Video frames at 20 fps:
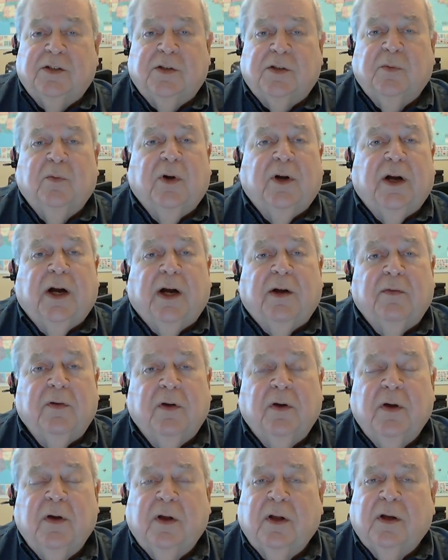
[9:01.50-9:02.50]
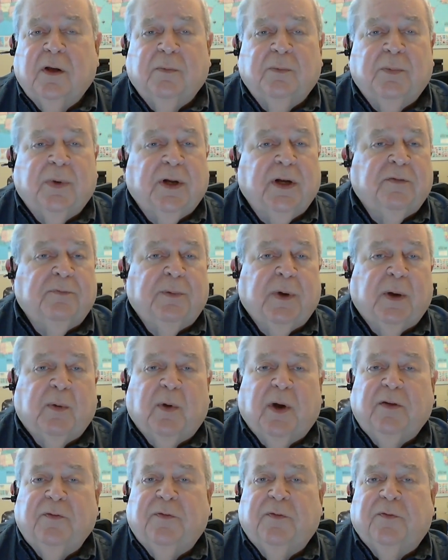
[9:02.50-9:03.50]
and whatever, but if my
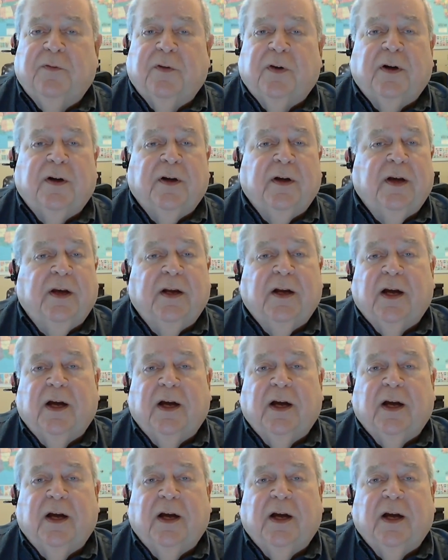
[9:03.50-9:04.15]
wife and